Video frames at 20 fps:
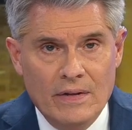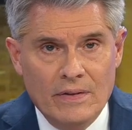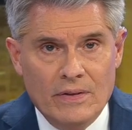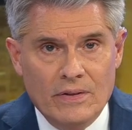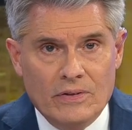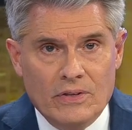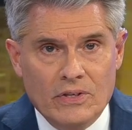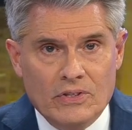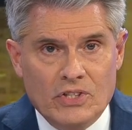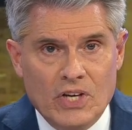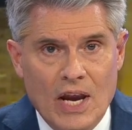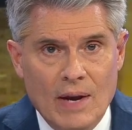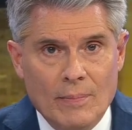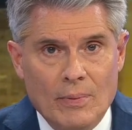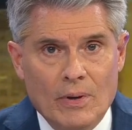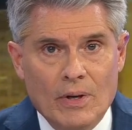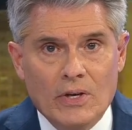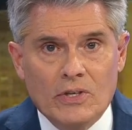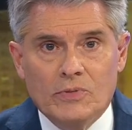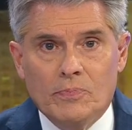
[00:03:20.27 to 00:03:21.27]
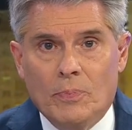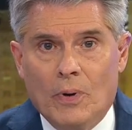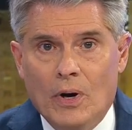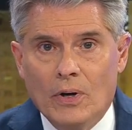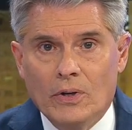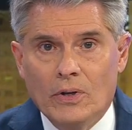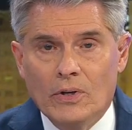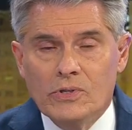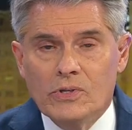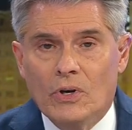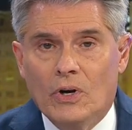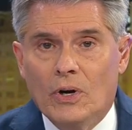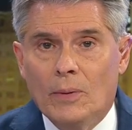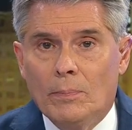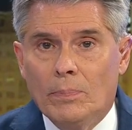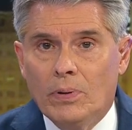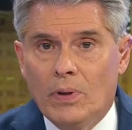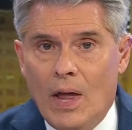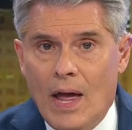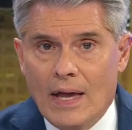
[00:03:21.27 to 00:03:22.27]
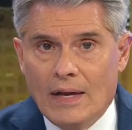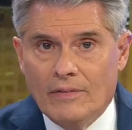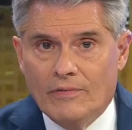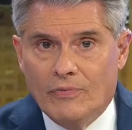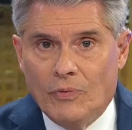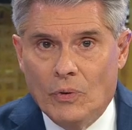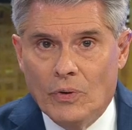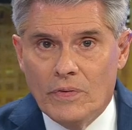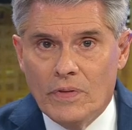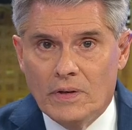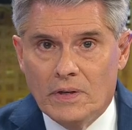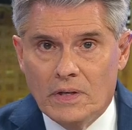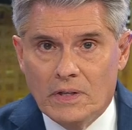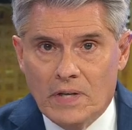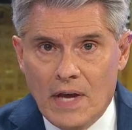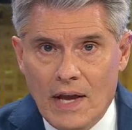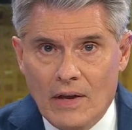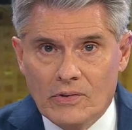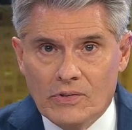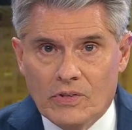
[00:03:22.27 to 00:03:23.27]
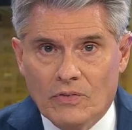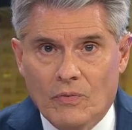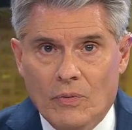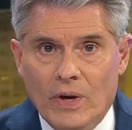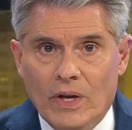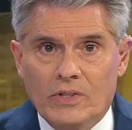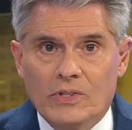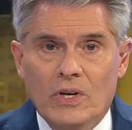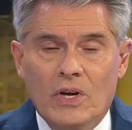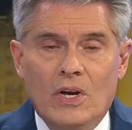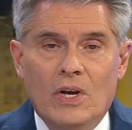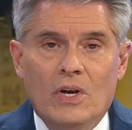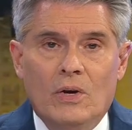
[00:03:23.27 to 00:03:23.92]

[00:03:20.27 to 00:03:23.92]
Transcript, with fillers: that the Chamber and its partners are applying for, the details of which